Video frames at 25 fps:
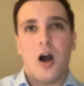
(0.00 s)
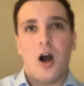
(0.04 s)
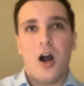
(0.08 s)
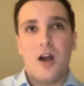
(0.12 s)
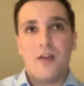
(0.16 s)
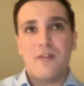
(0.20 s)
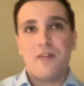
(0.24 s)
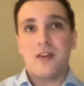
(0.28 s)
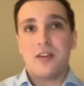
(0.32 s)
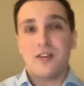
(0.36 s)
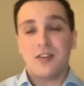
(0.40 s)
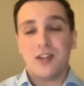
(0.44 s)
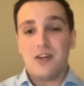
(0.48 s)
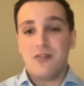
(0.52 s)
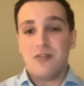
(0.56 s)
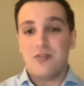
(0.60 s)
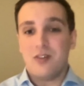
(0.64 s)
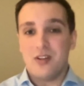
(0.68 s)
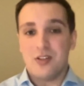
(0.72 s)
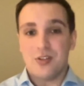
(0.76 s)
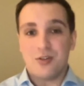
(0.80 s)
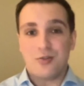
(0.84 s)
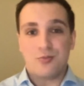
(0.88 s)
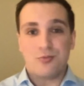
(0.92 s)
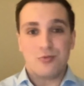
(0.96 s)
I think
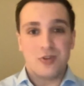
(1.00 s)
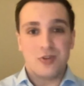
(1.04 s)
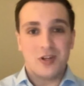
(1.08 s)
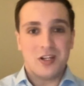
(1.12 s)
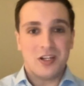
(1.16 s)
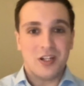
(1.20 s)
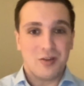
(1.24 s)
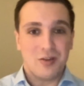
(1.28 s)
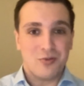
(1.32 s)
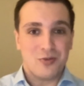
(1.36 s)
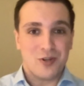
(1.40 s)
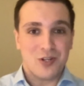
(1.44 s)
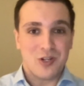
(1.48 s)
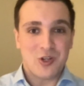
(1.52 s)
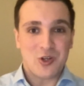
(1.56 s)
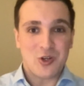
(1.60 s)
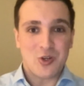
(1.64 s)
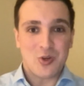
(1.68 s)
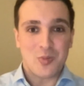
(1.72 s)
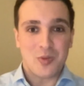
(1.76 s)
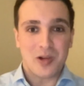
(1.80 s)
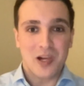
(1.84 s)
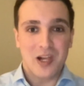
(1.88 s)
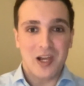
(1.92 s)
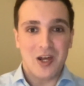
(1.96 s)
David is a really
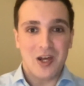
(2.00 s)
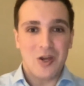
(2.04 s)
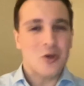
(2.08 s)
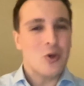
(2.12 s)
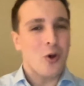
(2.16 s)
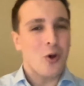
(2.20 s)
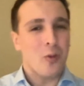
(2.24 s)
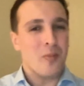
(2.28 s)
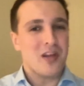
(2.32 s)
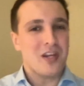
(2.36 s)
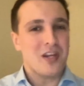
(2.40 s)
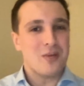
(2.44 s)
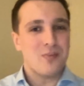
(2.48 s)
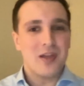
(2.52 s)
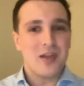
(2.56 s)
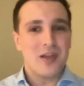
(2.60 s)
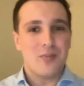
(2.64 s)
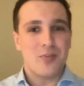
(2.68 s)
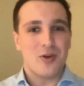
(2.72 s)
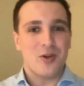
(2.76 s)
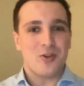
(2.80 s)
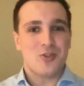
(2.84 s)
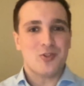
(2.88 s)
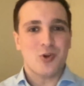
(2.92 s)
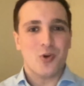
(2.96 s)
good player. Not many
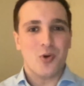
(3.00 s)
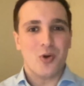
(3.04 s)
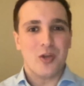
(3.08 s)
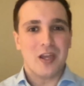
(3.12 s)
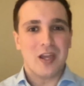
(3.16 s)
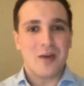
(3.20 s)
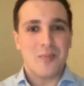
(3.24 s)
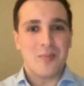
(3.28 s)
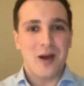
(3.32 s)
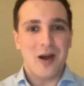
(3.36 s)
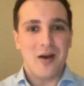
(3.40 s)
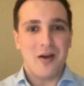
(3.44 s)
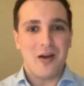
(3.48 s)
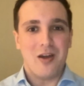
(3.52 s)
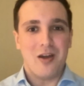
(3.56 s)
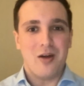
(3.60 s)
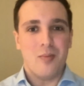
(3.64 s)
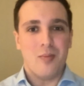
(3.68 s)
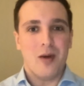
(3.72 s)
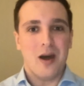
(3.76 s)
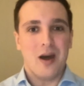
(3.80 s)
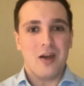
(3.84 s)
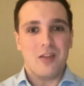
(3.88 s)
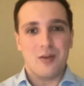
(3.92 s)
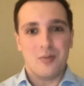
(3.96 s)
people are talking about
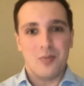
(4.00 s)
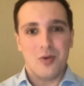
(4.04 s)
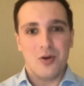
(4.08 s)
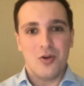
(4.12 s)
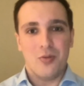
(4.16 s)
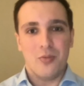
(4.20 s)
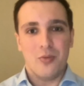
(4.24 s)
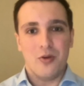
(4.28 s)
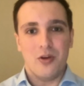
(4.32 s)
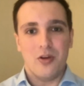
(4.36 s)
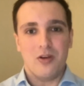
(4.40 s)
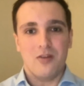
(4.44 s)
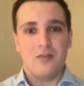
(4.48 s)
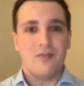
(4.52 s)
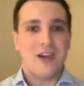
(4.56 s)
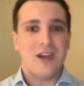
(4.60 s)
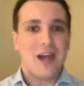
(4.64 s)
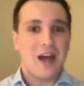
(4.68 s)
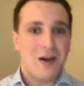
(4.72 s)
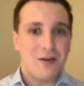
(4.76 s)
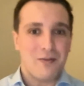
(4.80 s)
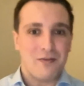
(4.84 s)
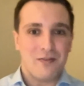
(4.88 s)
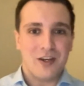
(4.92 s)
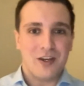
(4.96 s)
him at the moment.
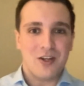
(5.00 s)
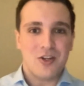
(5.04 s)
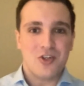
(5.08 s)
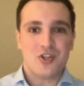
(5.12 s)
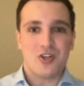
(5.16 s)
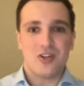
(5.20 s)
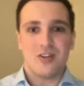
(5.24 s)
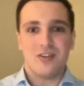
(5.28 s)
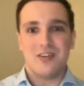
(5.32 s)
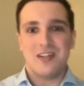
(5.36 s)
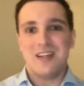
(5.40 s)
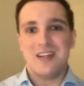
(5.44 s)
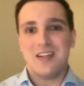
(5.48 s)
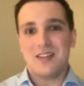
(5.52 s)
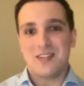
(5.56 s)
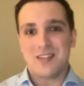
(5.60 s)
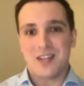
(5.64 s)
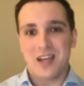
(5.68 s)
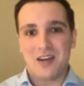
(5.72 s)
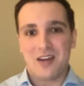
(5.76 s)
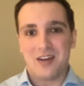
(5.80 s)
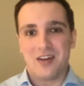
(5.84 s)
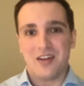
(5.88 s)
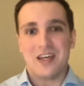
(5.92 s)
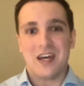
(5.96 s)
Vlahovic and
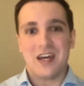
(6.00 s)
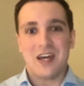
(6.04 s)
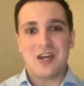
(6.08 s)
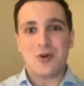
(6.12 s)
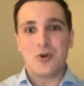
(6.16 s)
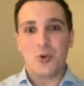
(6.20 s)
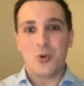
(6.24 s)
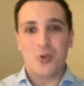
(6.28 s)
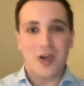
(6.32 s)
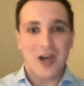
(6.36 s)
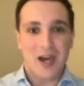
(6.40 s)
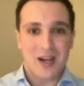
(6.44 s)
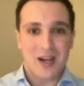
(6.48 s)
Isak are getting all the